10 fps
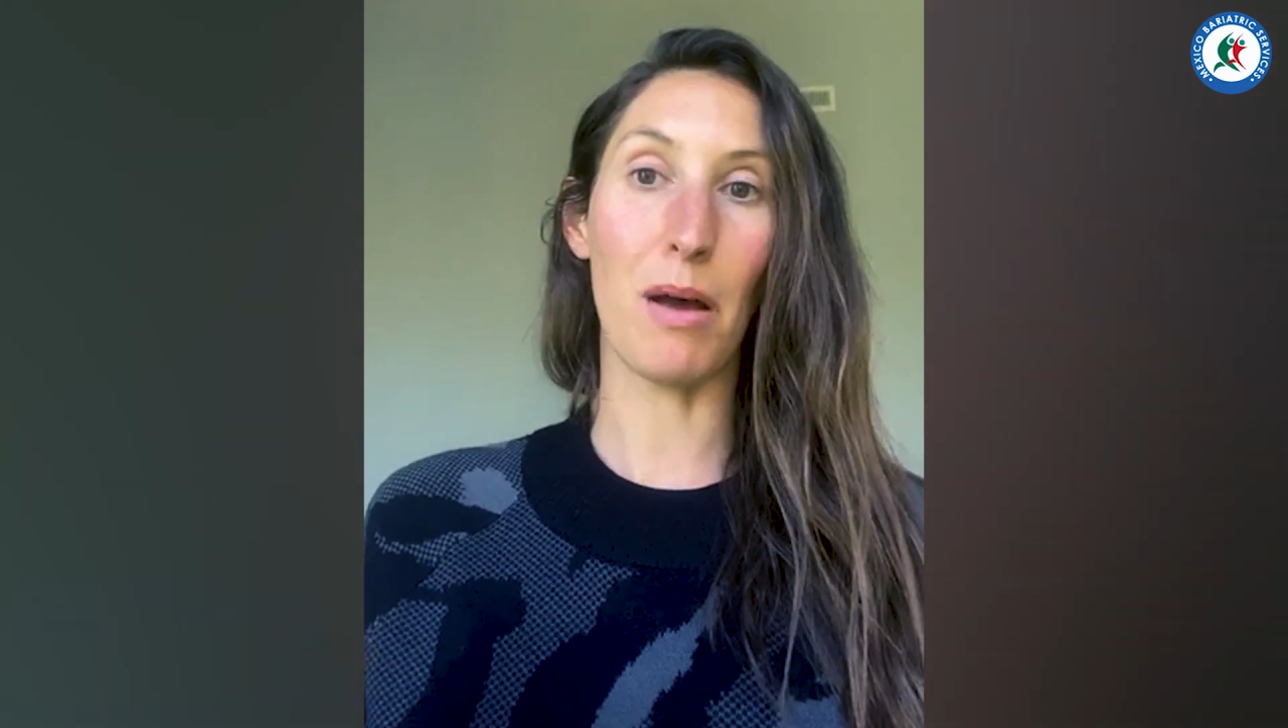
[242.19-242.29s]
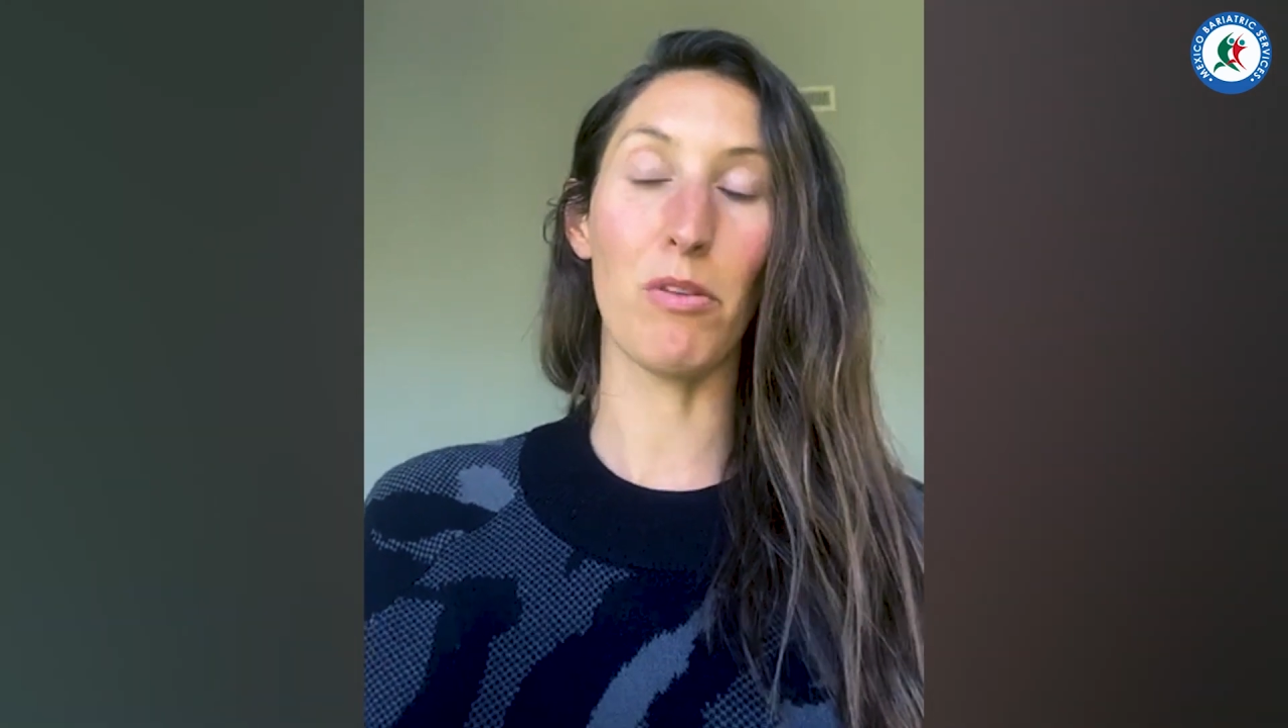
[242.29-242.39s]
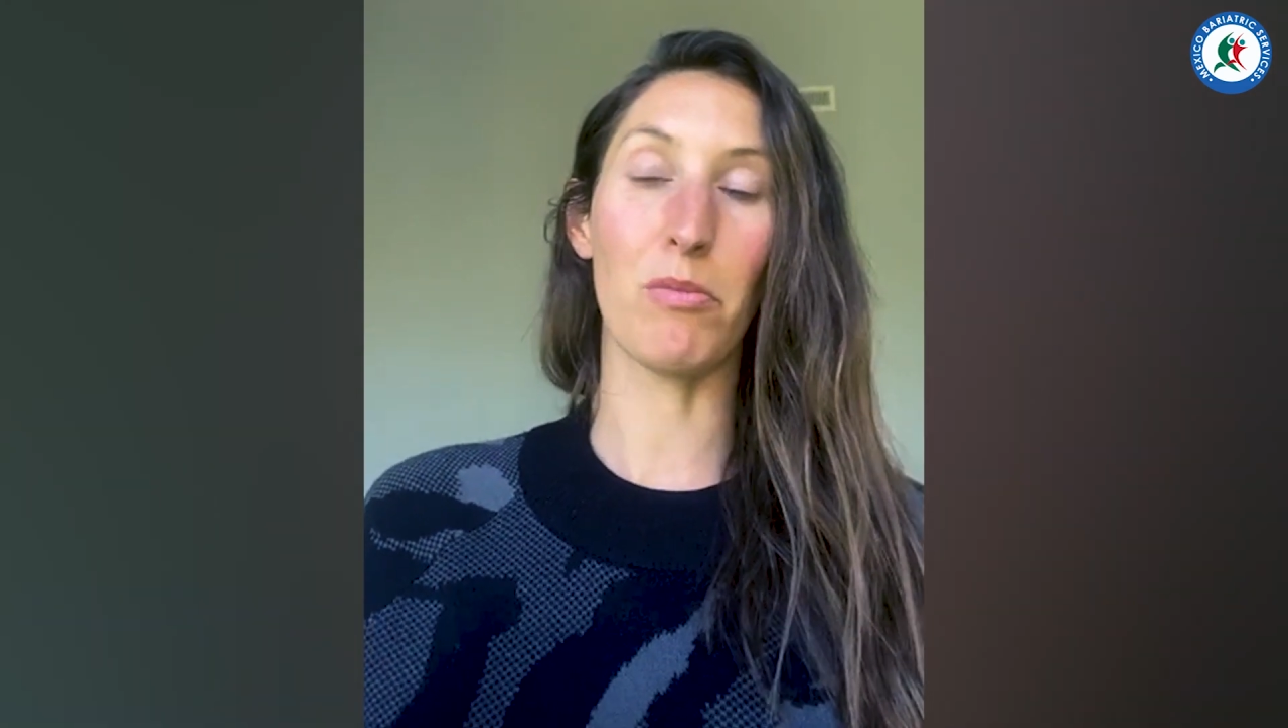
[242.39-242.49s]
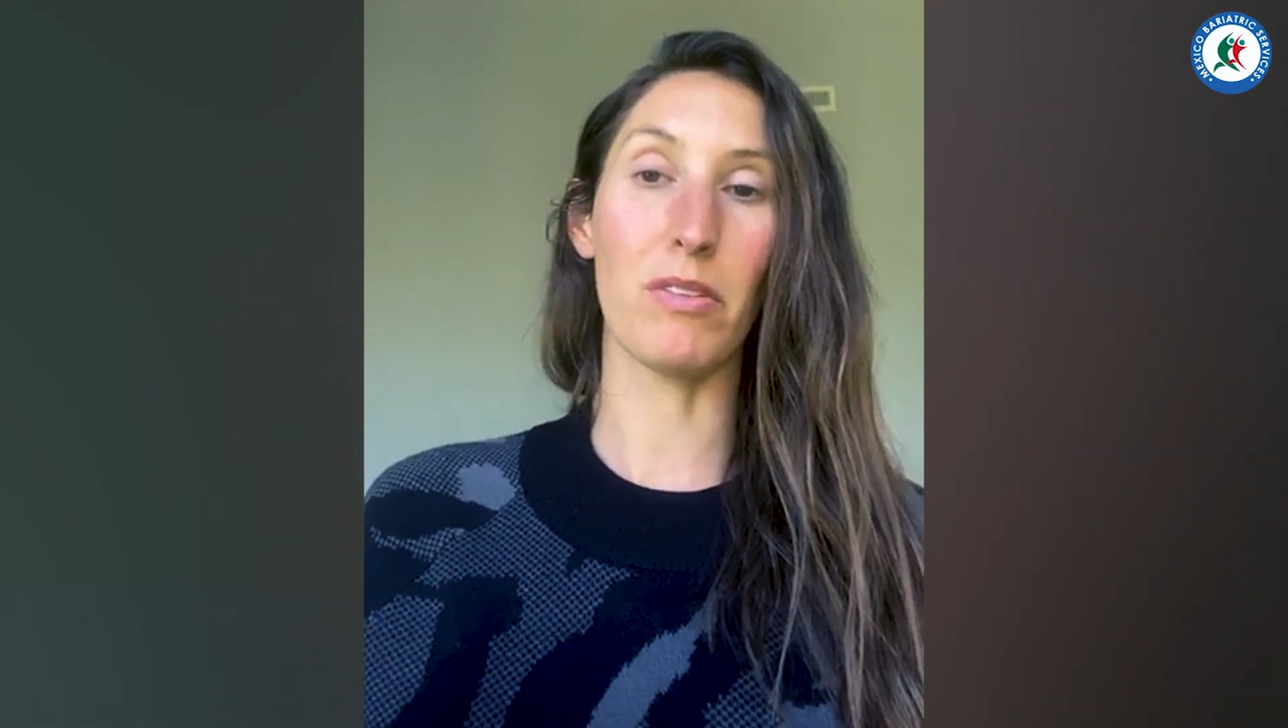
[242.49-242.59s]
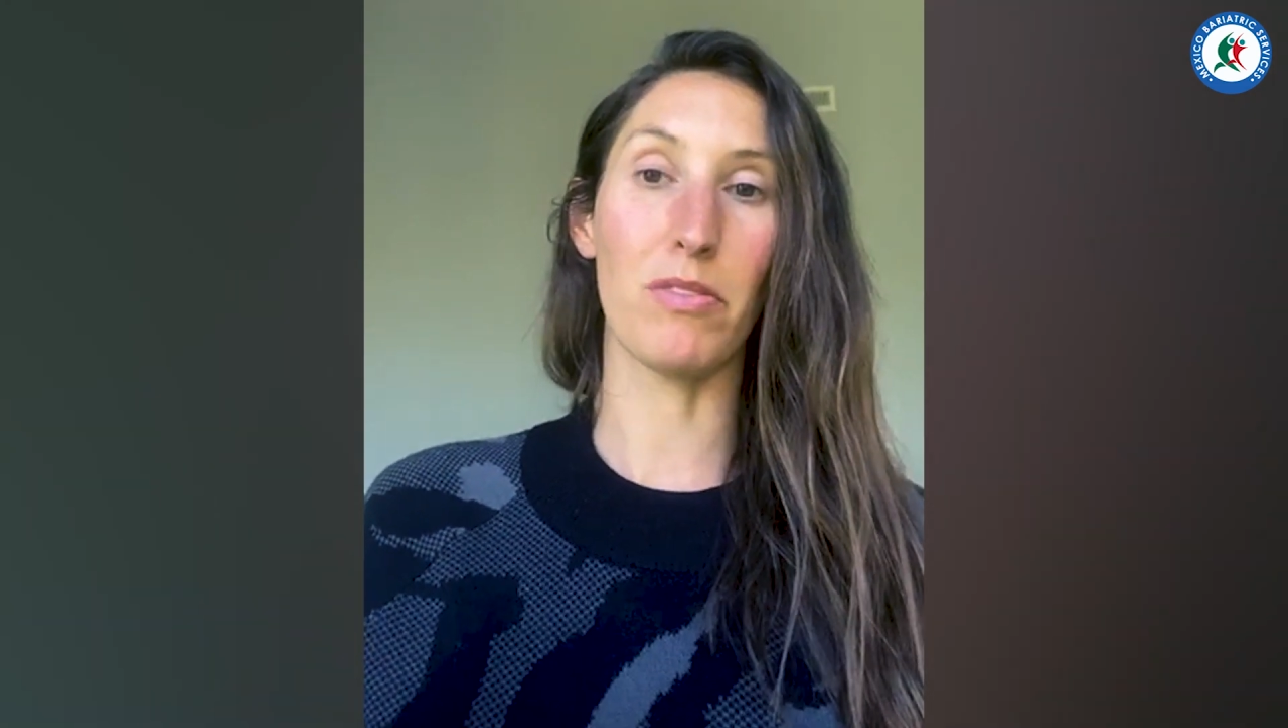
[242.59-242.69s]

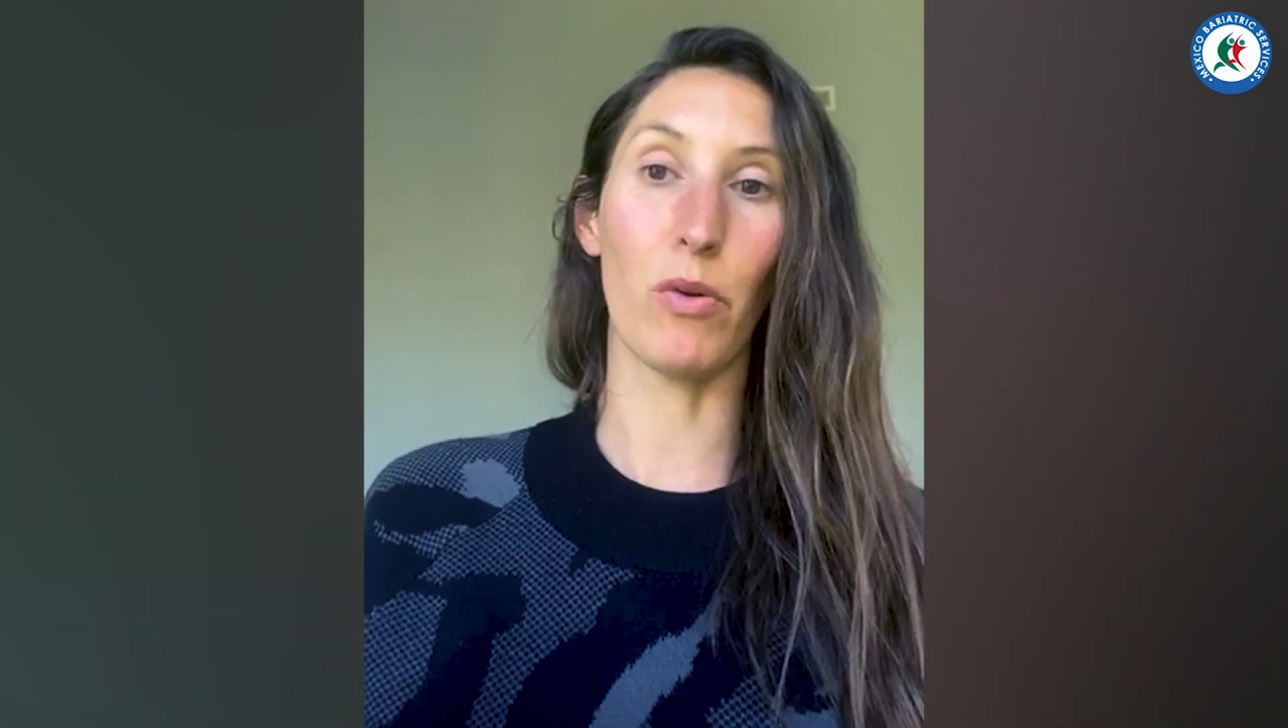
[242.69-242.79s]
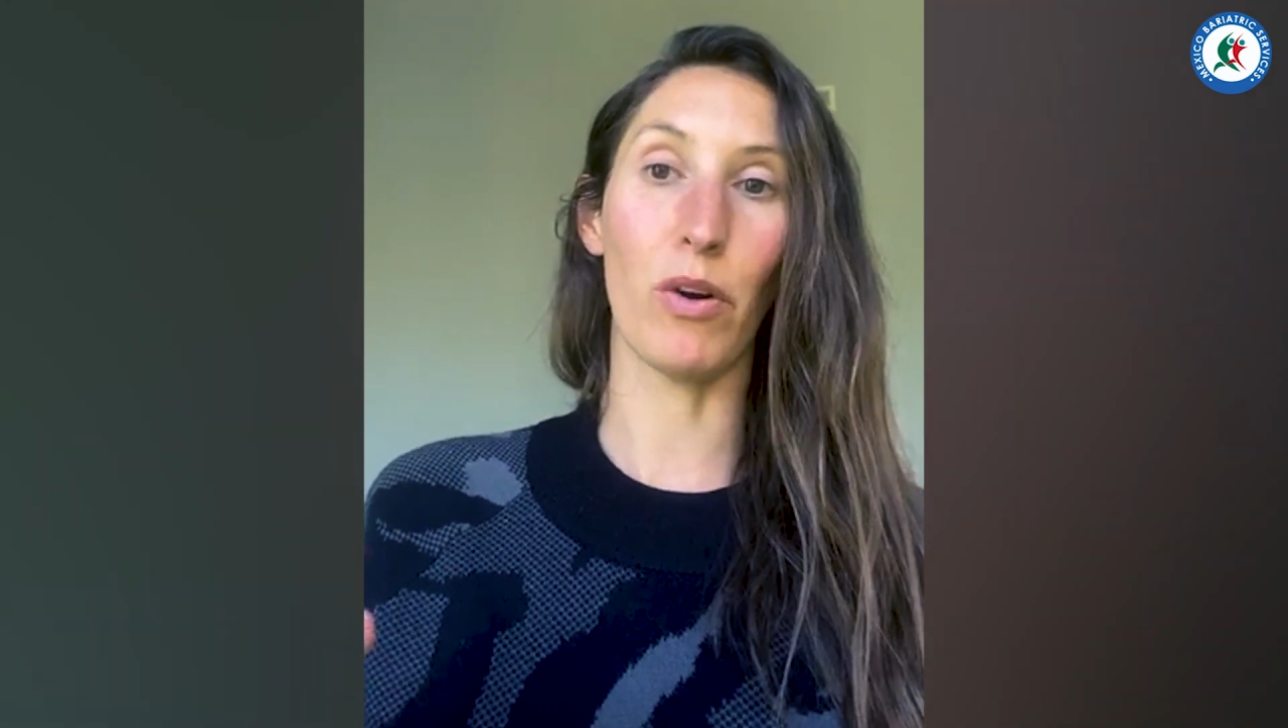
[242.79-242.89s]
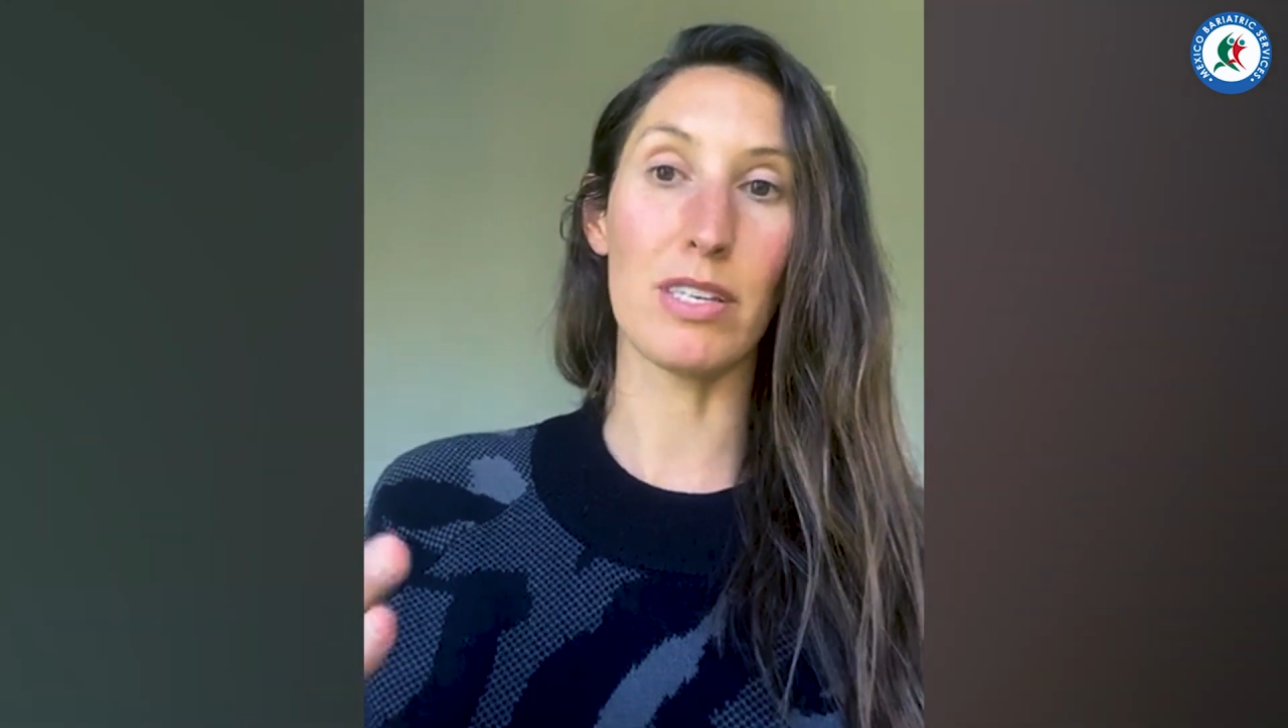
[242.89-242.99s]
movement for